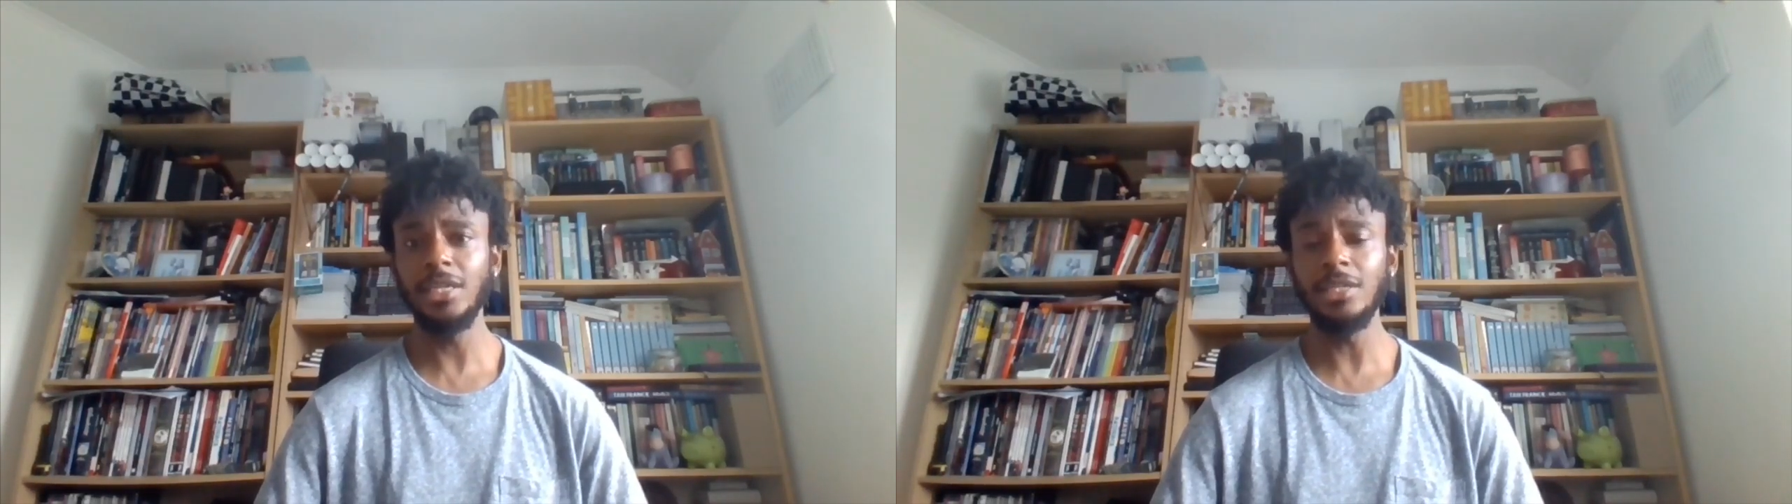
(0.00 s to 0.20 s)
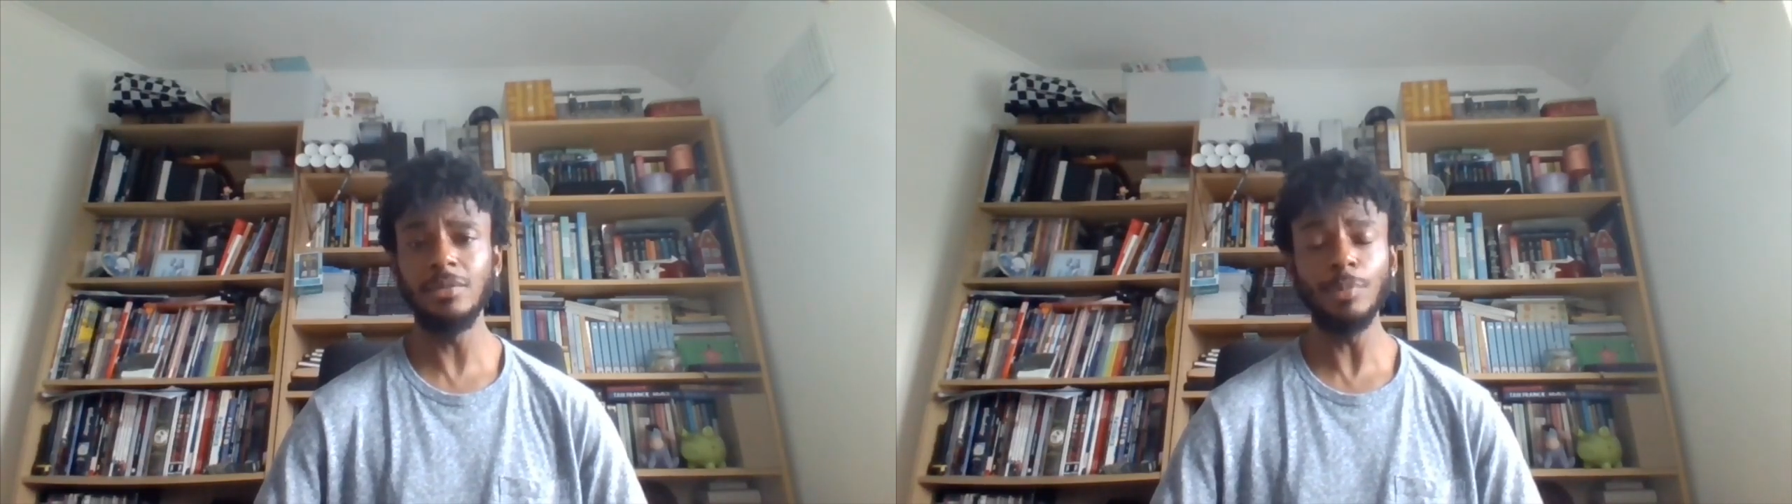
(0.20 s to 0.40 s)

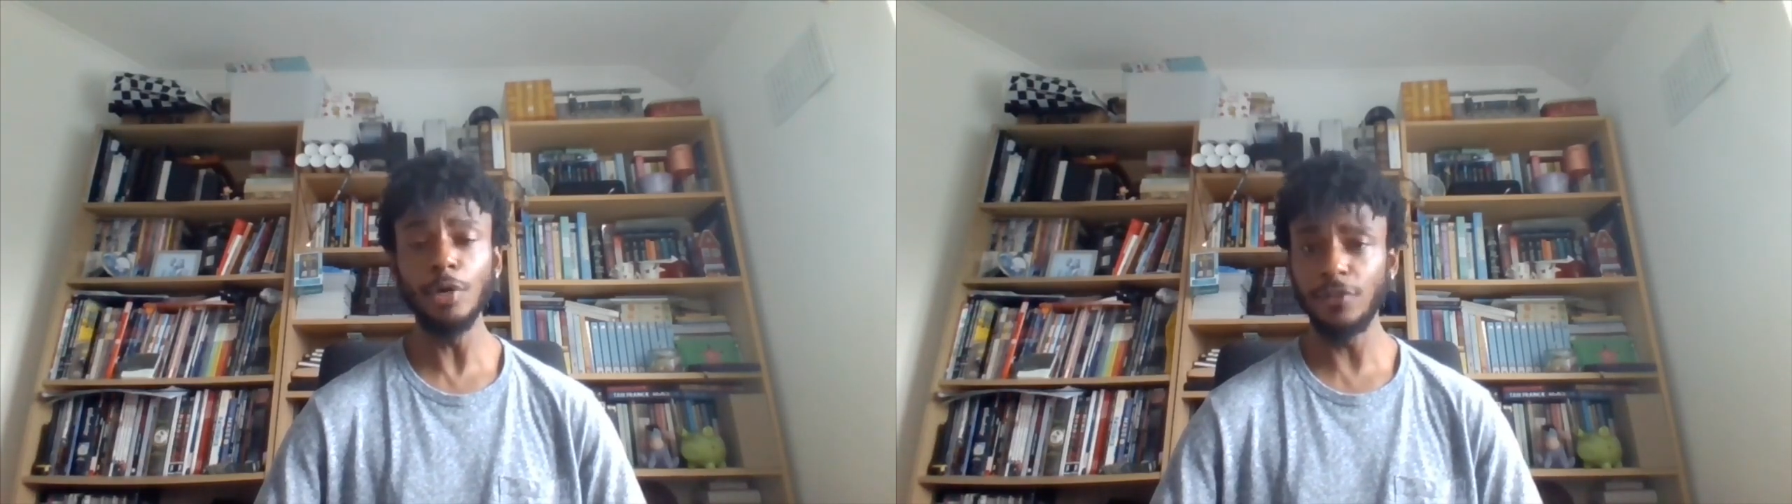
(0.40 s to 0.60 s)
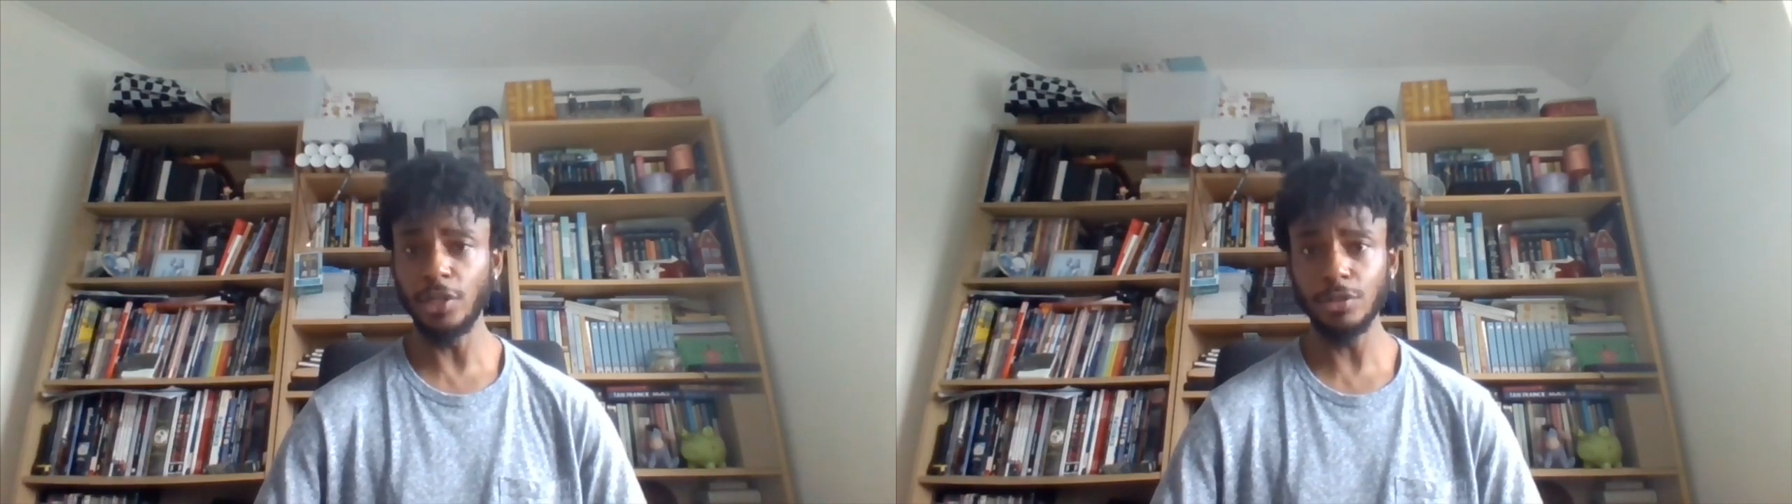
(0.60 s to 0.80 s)
in
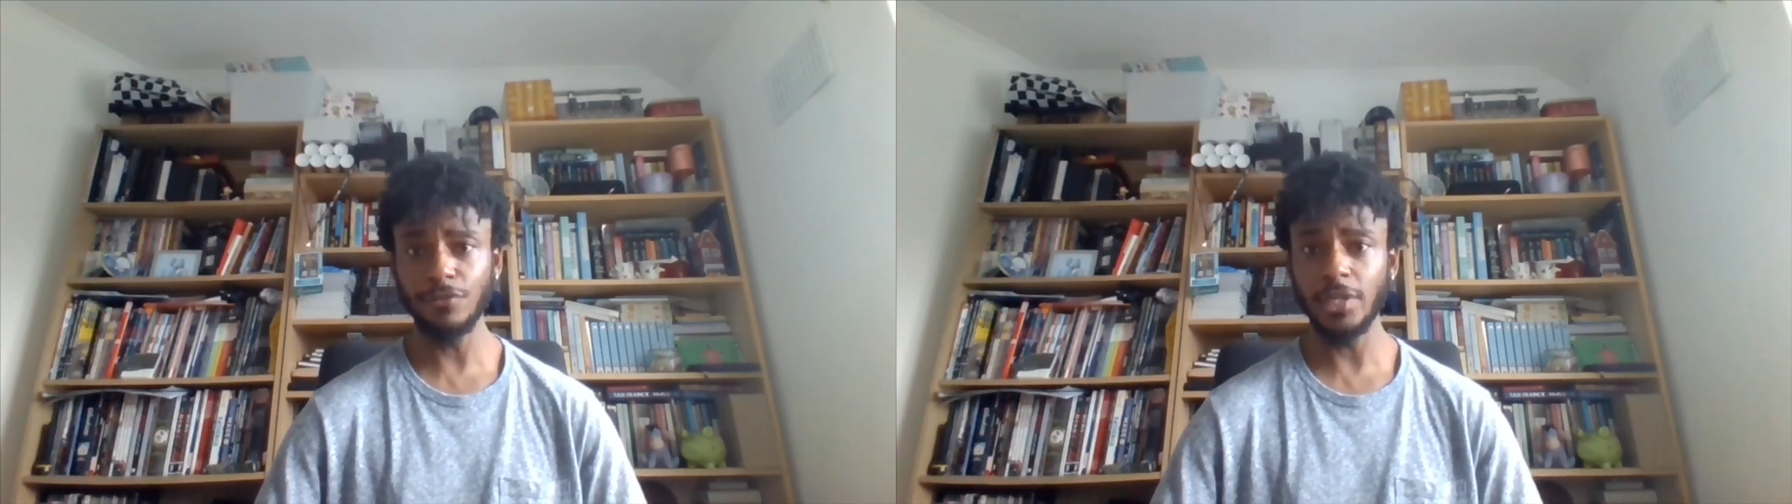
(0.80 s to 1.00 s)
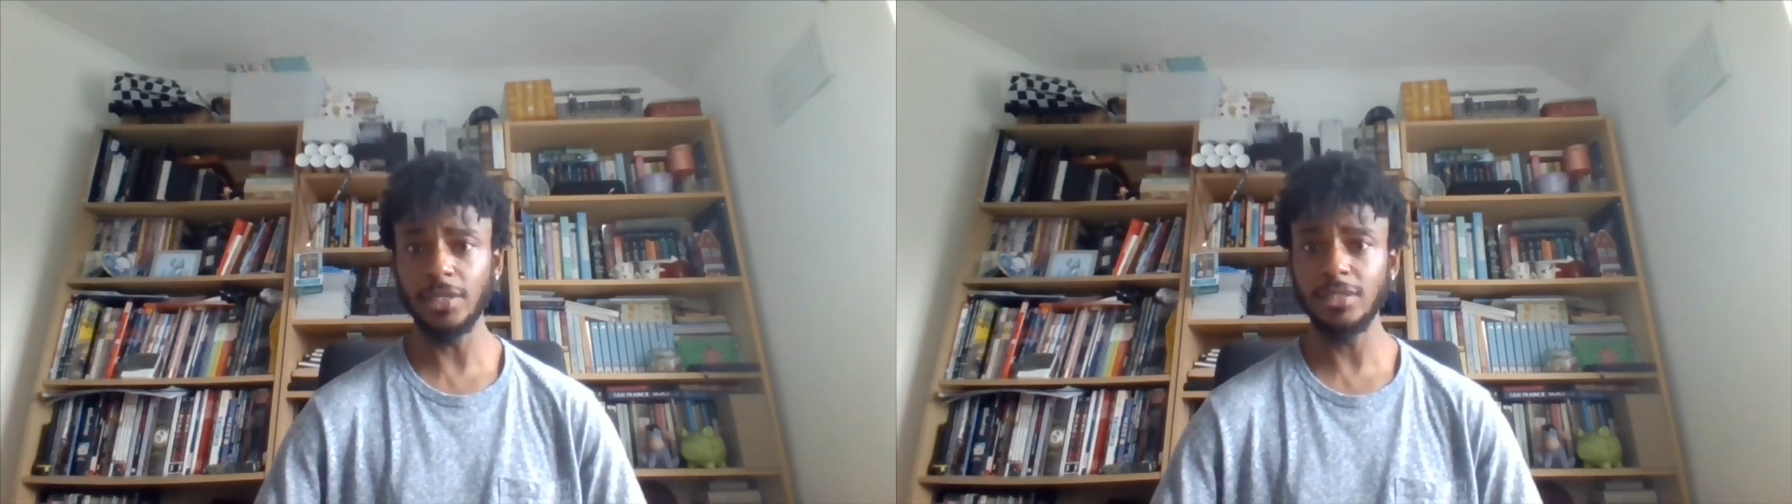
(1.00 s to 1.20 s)
both of those
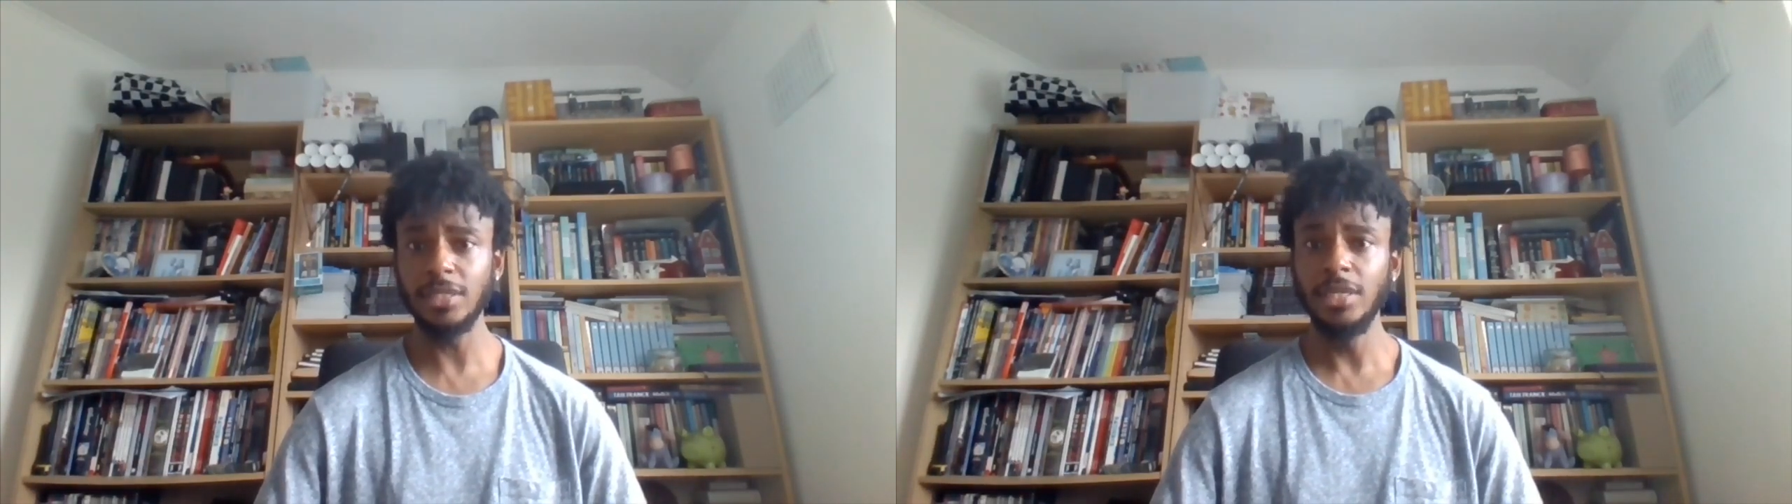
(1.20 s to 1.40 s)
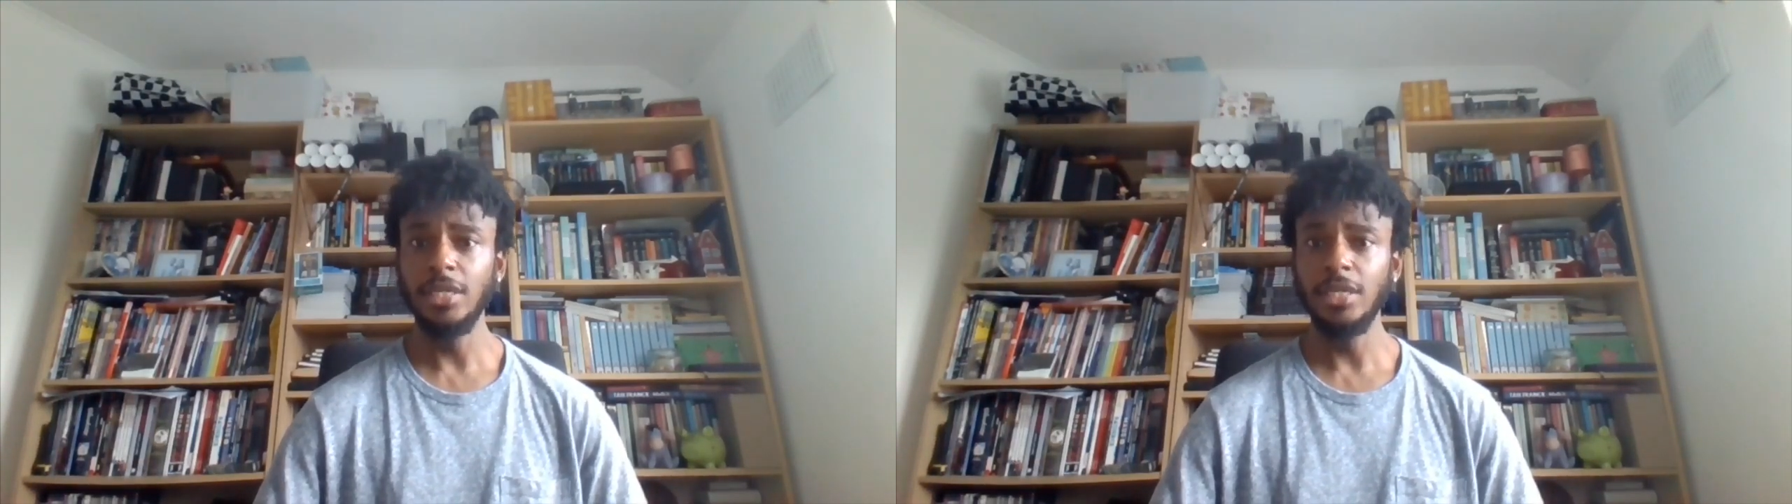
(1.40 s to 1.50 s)
things.